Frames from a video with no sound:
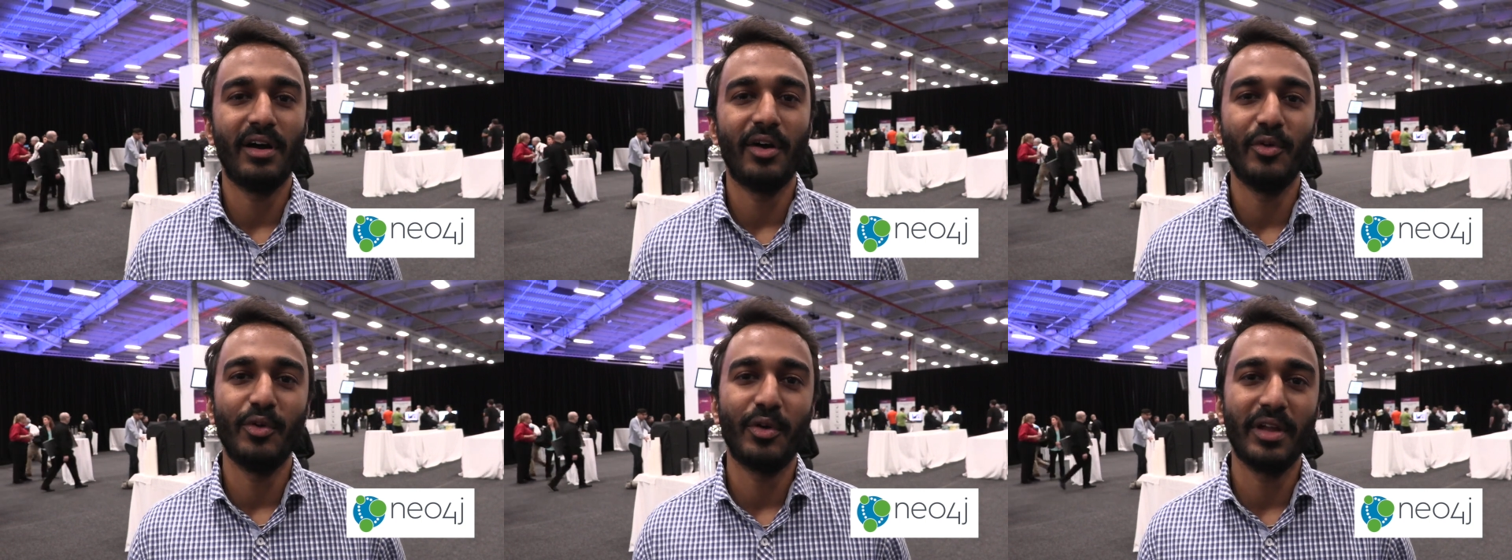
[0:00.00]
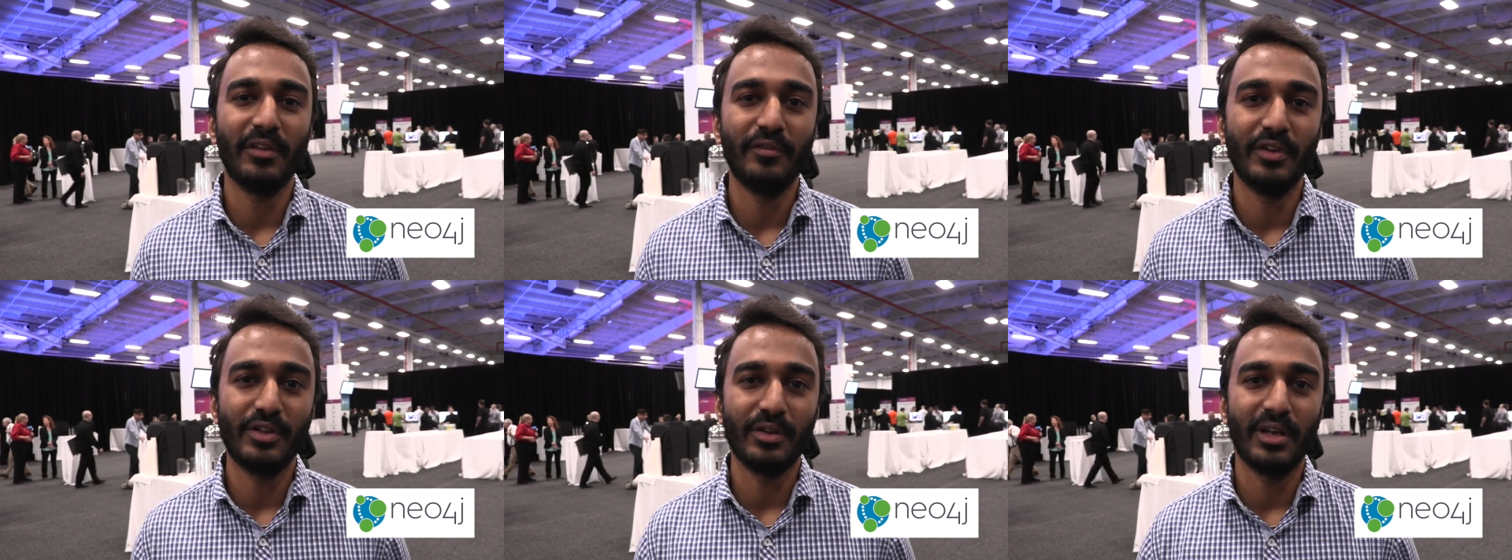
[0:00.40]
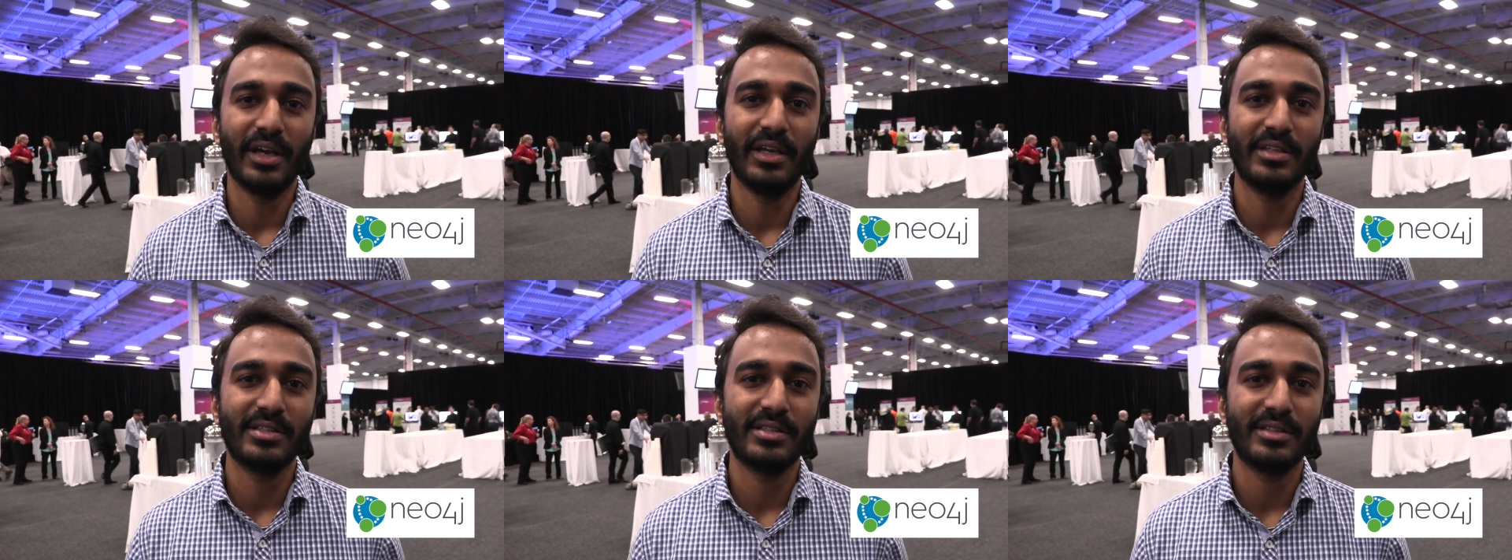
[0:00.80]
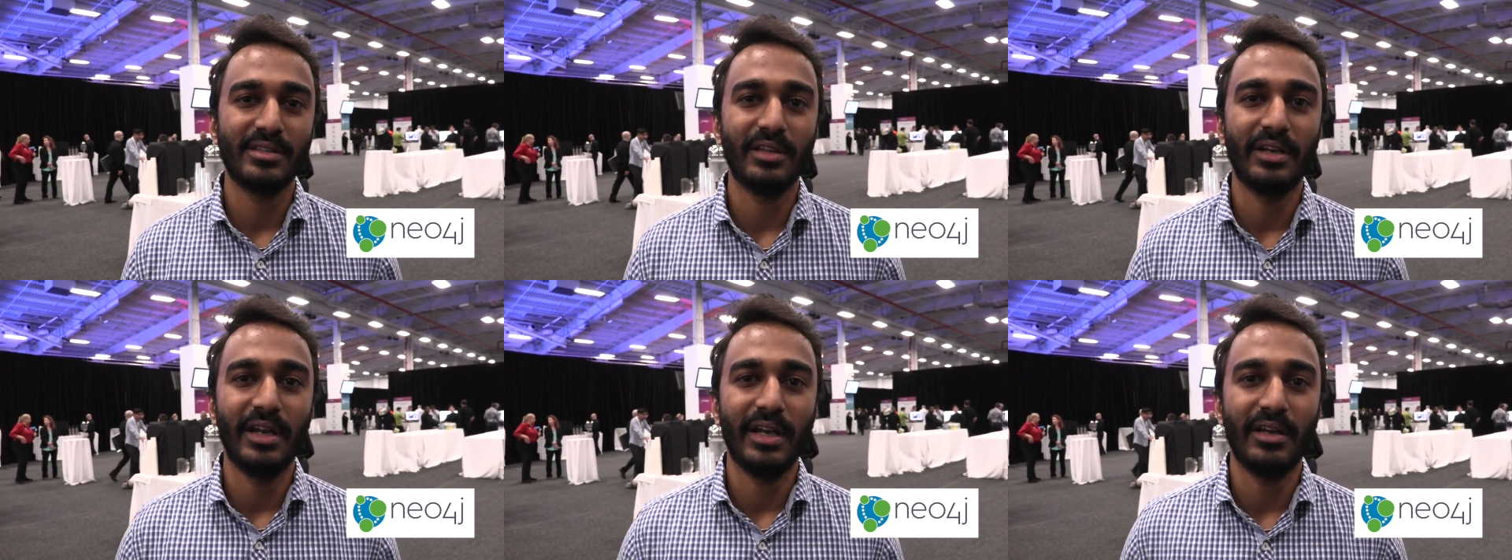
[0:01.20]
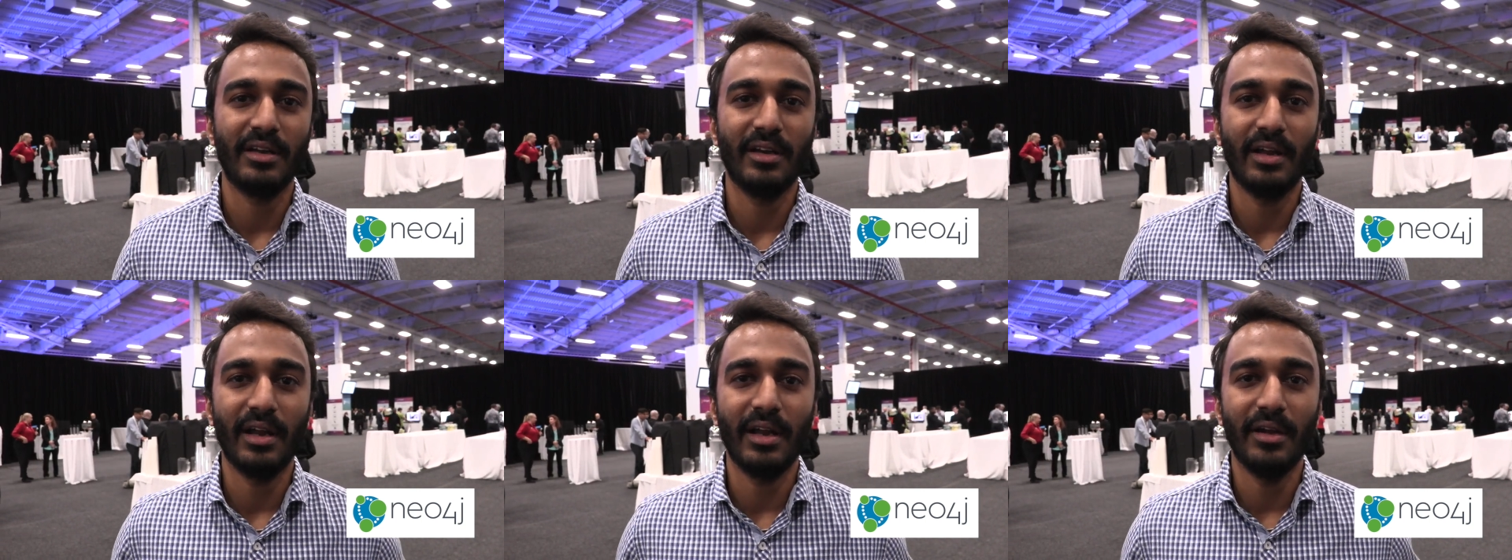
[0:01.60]
how you can visualize the
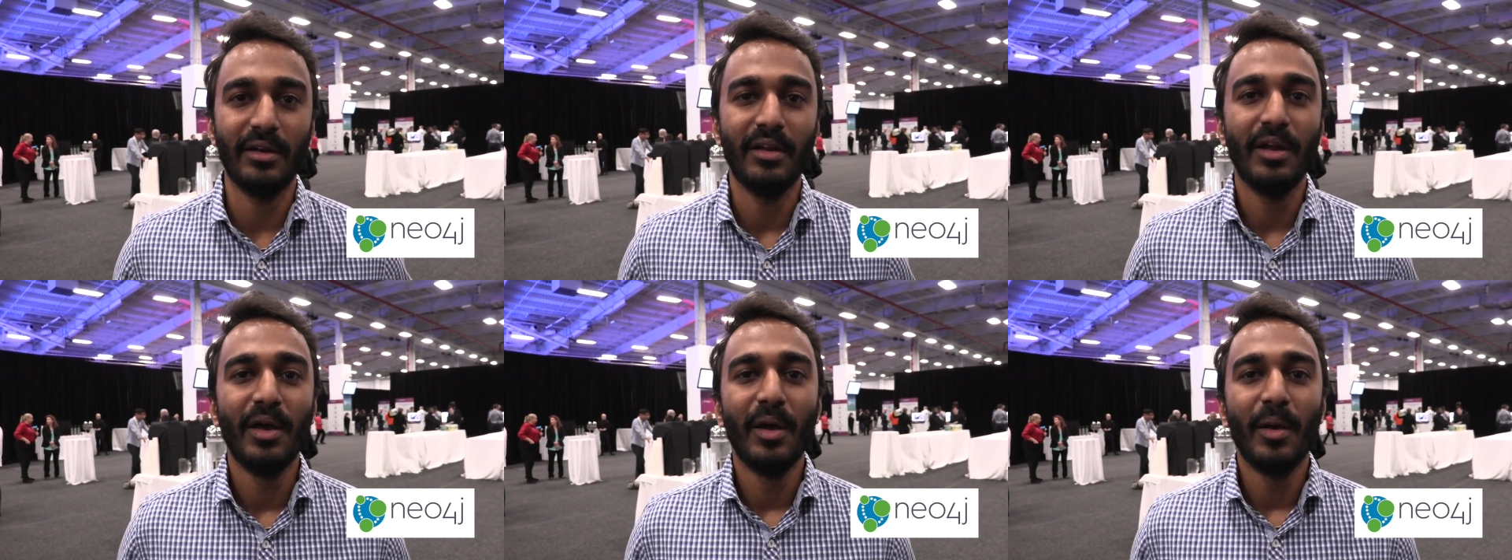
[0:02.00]
data and